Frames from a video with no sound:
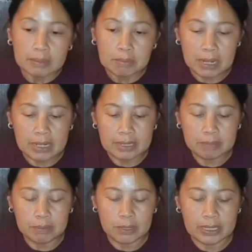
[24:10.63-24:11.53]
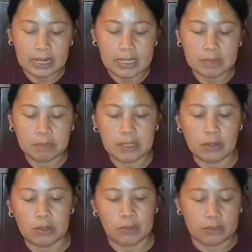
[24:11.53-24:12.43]
my point I
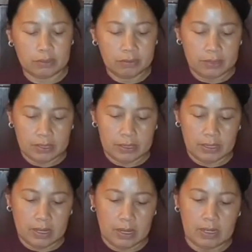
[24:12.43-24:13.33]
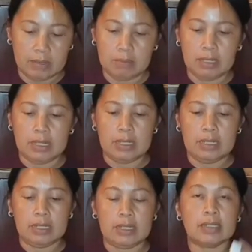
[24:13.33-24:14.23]
spent on first time
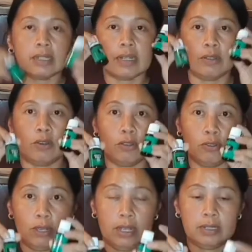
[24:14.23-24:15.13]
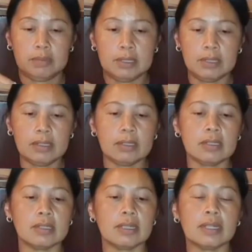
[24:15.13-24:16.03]
is I got
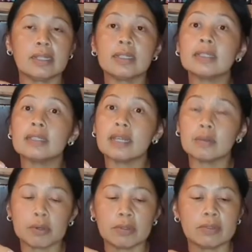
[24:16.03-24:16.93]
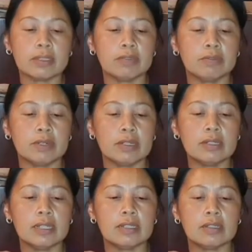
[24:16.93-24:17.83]
eucalyptus, and they're both
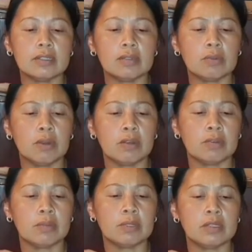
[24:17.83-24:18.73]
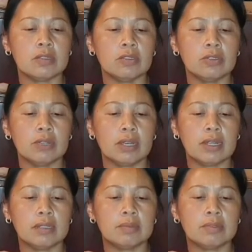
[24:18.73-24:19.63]
different. It's one of them is
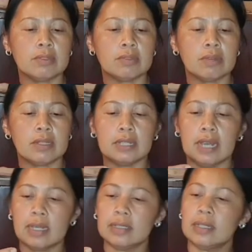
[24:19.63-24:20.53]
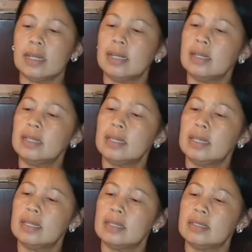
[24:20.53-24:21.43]
eucalyptus radiata
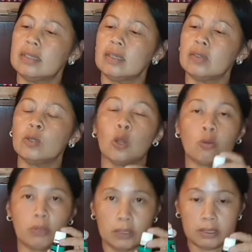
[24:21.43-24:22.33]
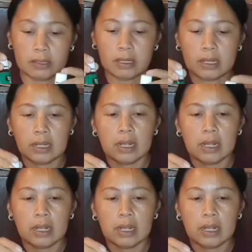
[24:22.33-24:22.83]
and globulus.